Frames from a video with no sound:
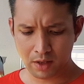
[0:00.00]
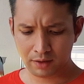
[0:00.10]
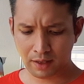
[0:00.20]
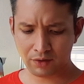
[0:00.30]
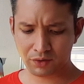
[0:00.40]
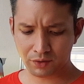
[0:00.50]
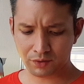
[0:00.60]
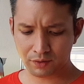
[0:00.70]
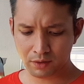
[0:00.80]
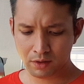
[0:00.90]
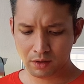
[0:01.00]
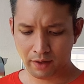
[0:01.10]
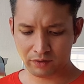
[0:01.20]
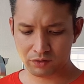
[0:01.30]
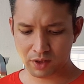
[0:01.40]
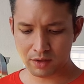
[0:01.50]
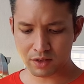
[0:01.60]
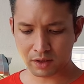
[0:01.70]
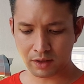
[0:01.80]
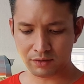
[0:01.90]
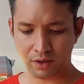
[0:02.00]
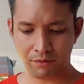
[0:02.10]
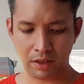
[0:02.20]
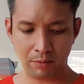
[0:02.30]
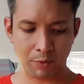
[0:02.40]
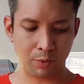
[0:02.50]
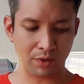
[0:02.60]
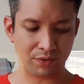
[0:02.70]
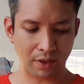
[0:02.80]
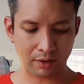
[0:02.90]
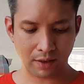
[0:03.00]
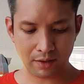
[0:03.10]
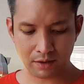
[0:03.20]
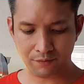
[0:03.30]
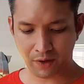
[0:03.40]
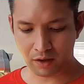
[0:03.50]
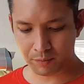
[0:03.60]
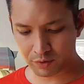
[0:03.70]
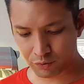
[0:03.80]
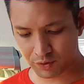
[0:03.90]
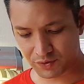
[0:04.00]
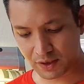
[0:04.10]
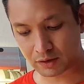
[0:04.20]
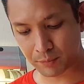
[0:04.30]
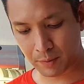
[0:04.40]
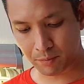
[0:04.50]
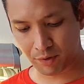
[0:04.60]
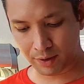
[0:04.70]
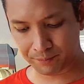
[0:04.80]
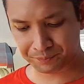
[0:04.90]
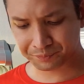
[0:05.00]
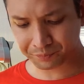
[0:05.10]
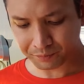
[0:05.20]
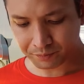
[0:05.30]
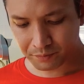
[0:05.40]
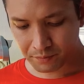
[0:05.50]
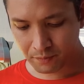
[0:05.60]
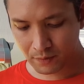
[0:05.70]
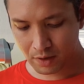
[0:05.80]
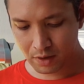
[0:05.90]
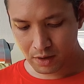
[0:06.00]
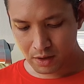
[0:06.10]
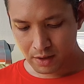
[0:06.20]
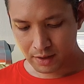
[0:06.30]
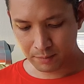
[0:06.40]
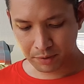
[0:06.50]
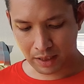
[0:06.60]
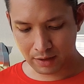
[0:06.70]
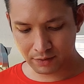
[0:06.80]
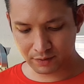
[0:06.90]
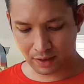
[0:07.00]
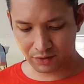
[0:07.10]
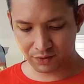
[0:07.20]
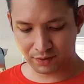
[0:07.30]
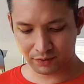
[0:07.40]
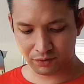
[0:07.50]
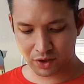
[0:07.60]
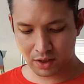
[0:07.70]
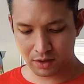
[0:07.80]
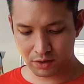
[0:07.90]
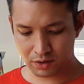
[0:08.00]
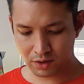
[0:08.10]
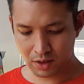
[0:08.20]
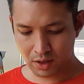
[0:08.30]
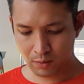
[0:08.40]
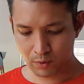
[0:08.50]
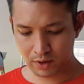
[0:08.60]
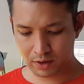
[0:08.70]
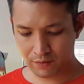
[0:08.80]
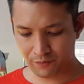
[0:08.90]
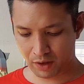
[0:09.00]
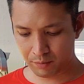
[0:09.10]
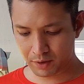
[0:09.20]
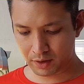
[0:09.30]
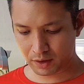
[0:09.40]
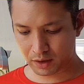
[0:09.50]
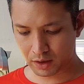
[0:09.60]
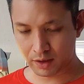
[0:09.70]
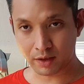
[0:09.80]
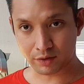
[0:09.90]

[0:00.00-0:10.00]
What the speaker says: gaseous exchange occurs directly between the cell and the environment through the cell membrane. In plants, gaseous exchange with the environment occur in the